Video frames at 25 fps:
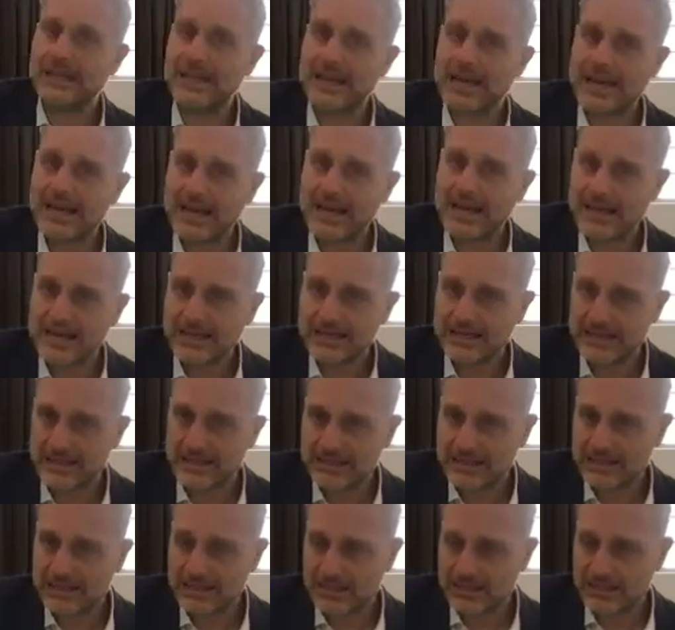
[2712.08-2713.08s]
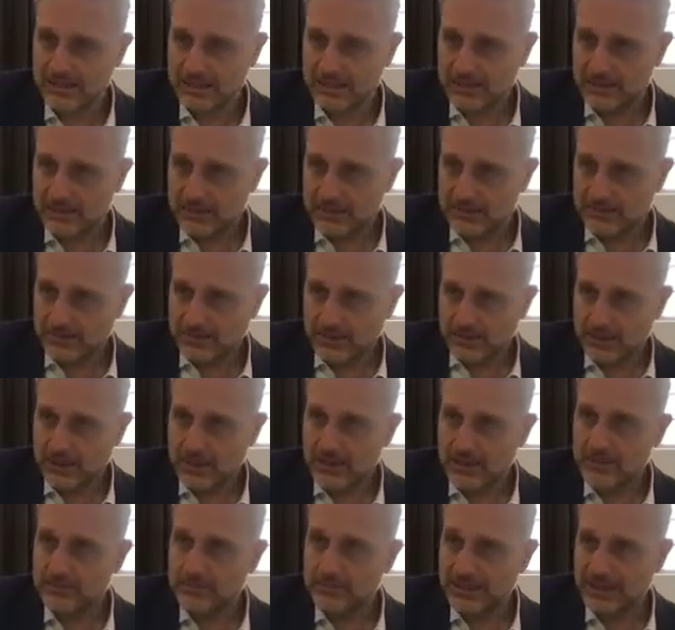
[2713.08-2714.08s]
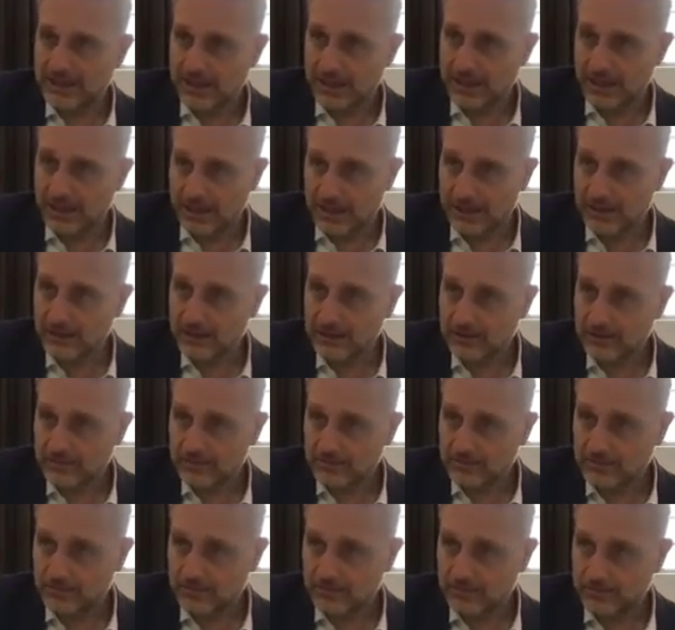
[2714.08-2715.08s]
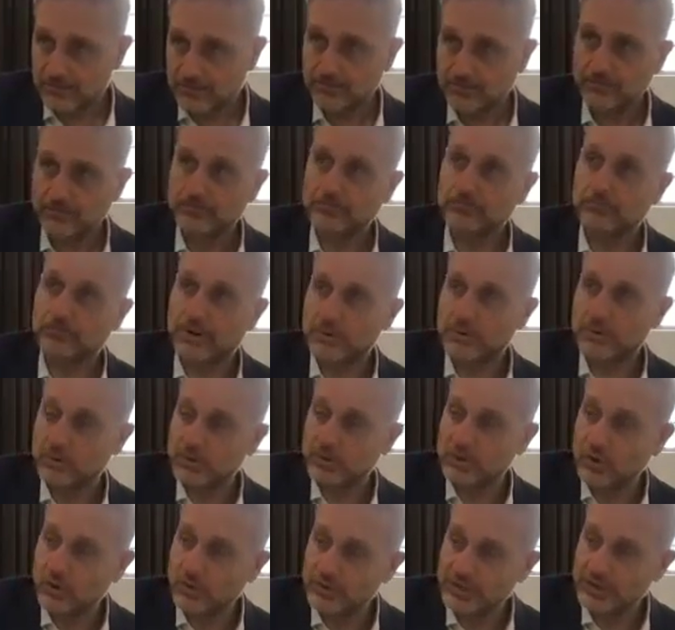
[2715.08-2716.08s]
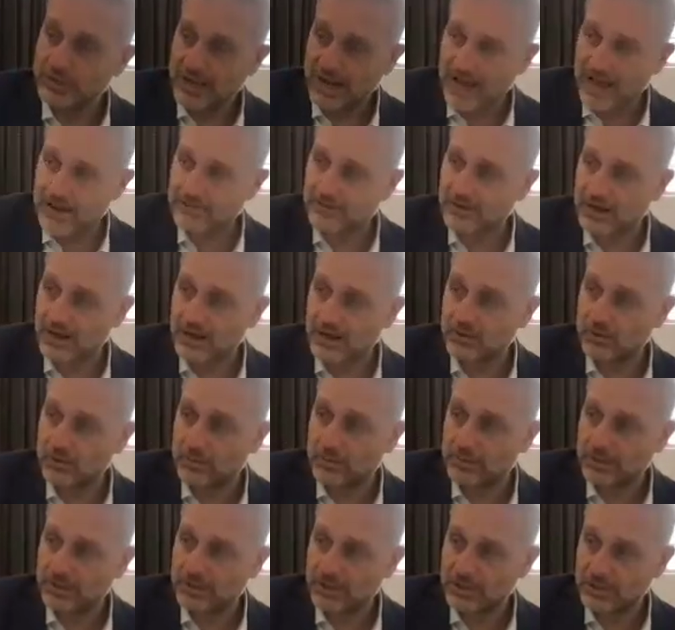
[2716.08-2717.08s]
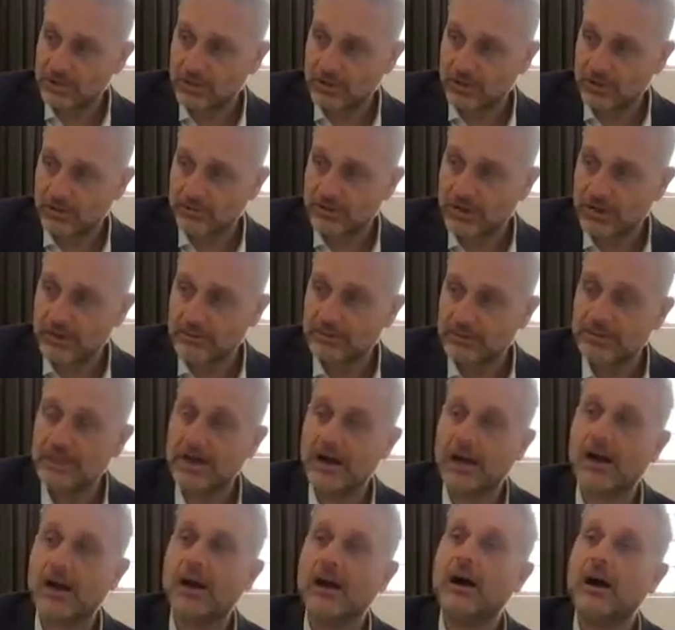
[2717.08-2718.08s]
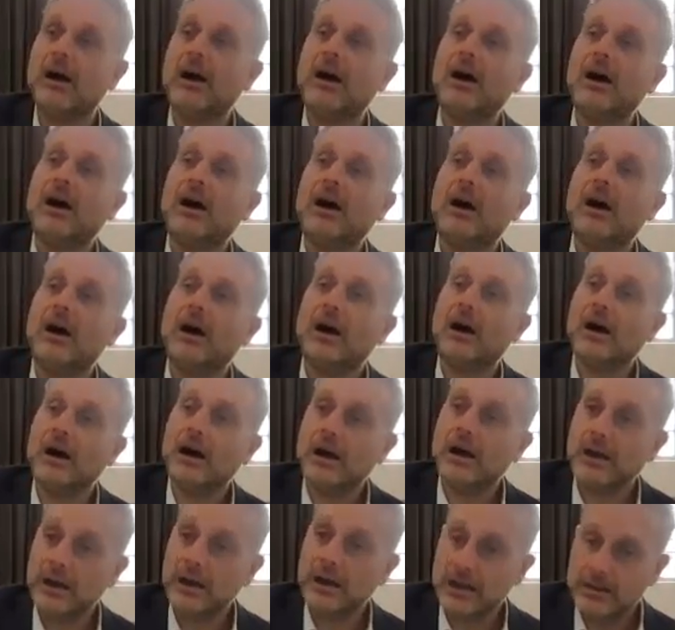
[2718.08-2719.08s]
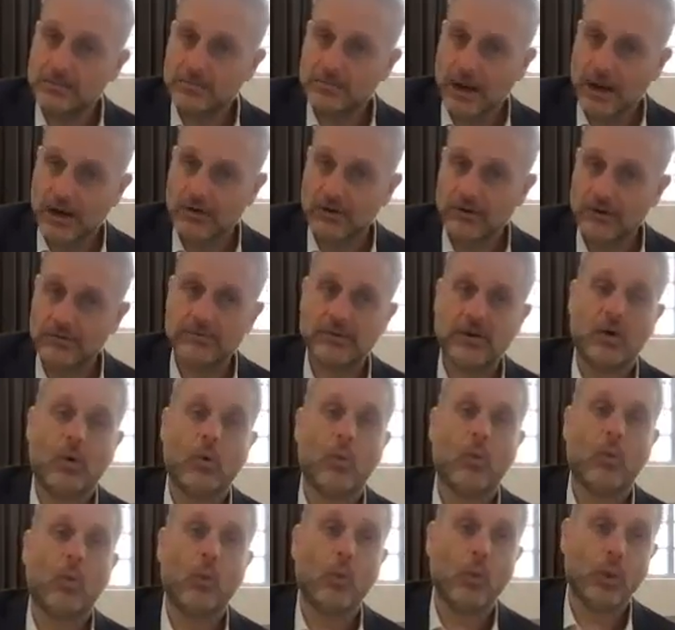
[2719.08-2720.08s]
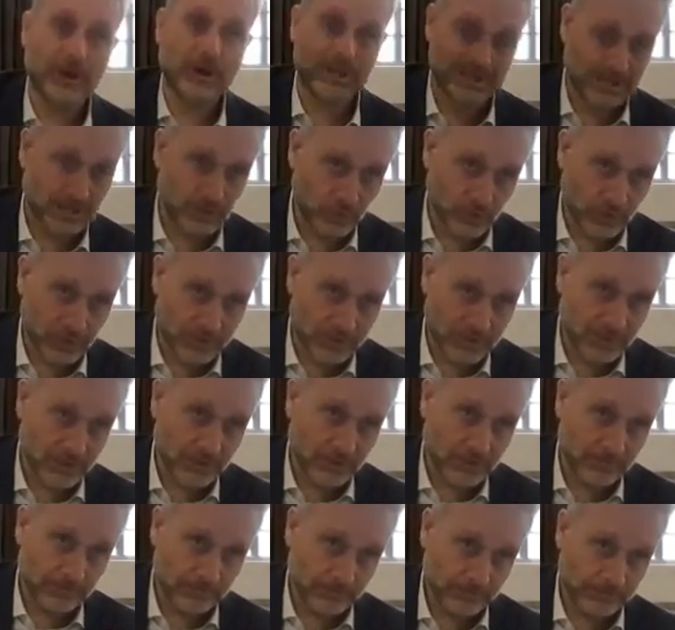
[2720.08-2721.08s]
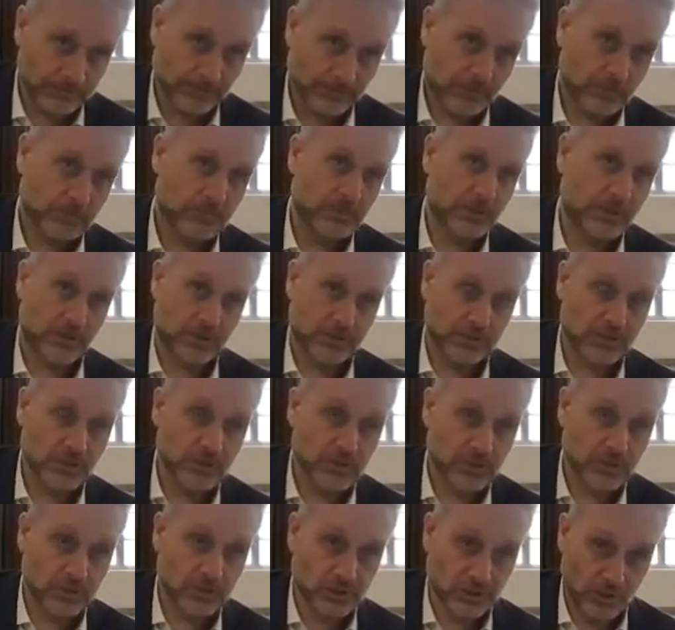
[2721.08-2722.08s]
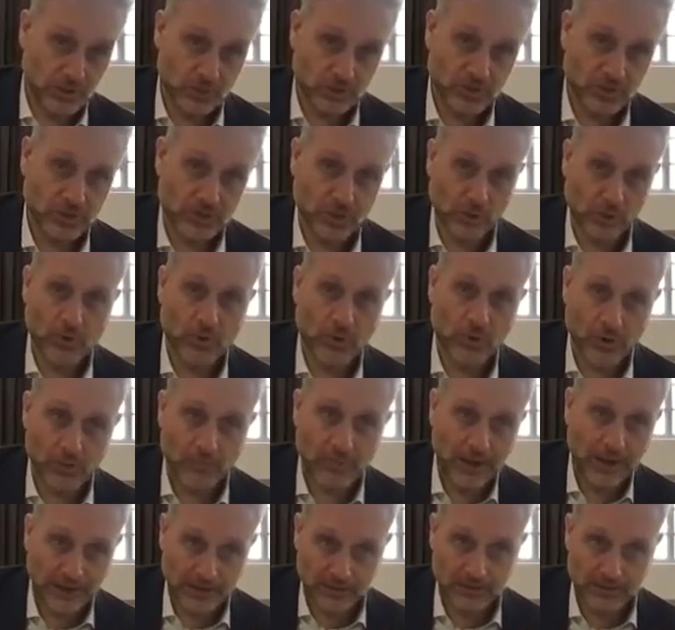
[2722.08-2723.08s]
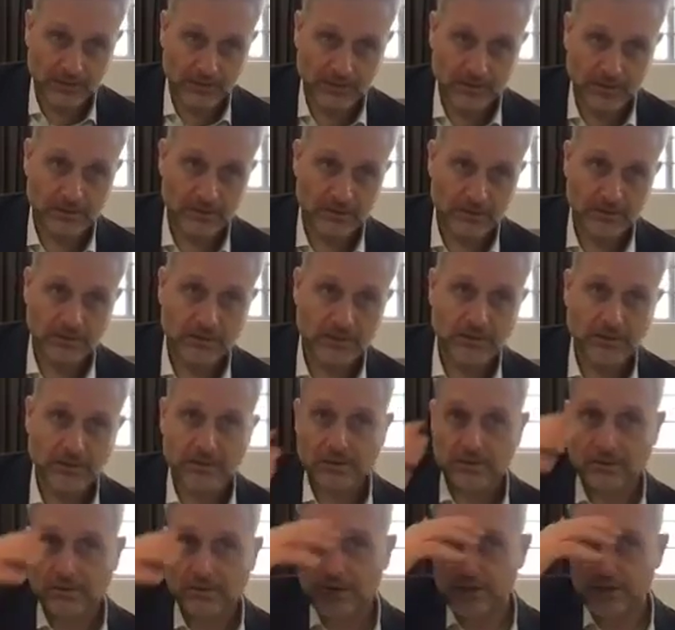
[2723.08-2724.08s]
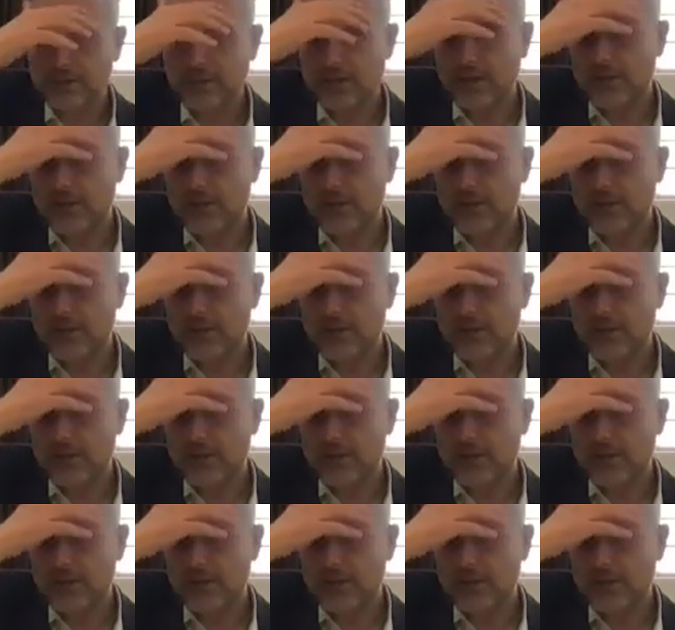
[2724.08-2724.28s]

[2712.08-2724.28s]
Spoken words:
and in Mincha, but we don't have a repetition of the Amidah in Mariv. What's the reason? Because there was no Korban, right?